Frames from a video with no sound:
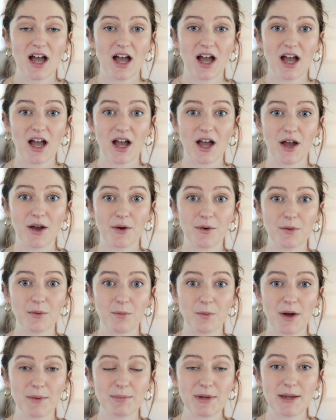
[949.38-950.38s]

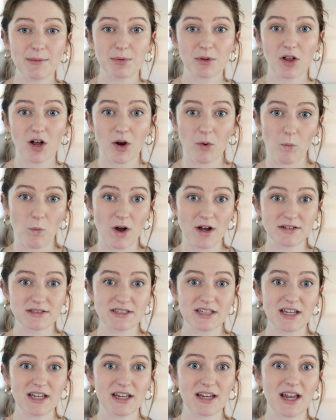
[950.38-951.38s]
what people are
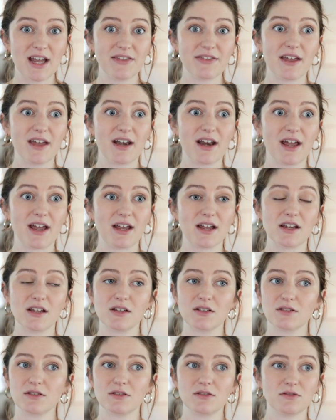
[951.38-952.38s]
wanting, and then
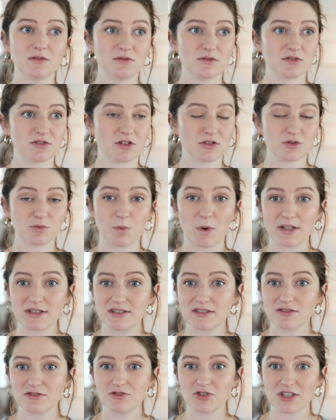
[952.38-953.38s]
I search
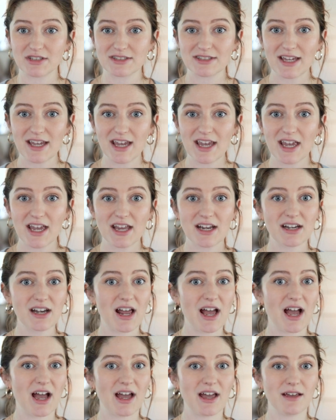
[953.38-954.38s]
what's just in.
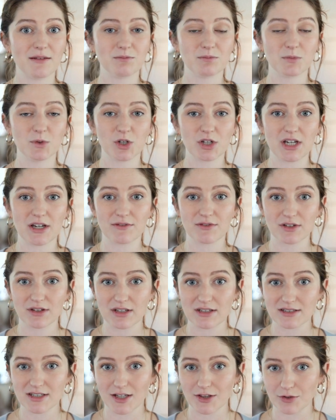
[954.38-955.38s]
I'm looking for
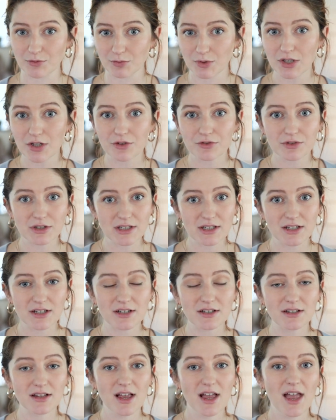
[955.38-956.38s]
this on the
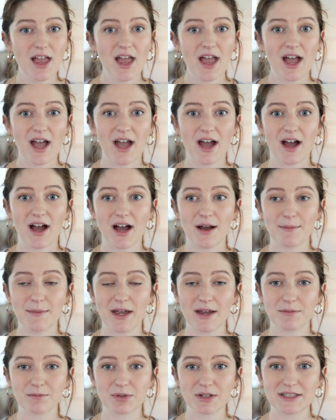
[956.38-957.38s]
RealReal
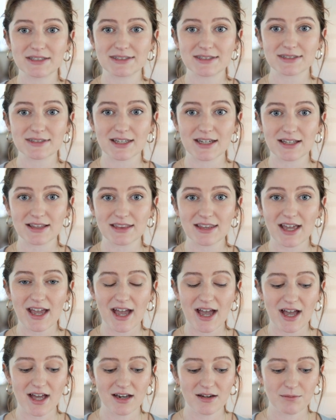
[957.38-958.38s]
and places like
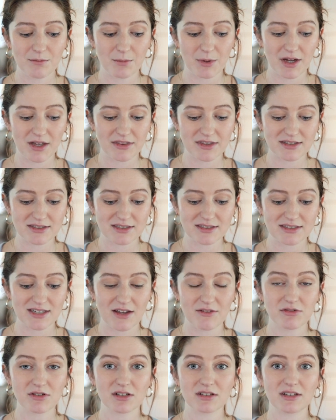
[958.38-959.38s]
that, but this is
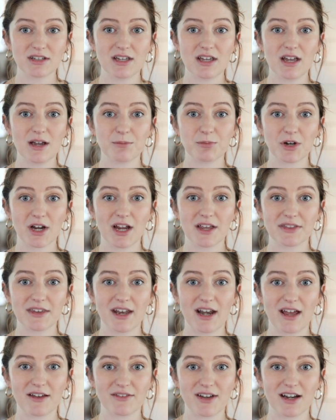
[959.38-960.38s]
definitely a brand
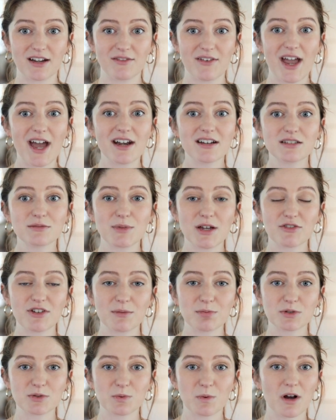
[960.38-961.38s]
that I've kind of added to my
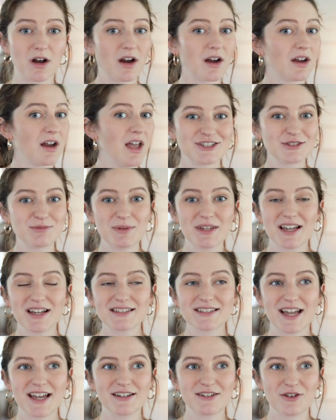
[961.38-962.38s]
repertoire just
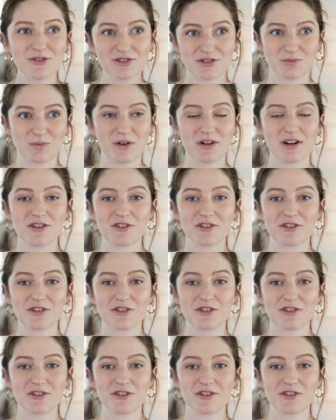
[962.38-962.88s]
because I noticed one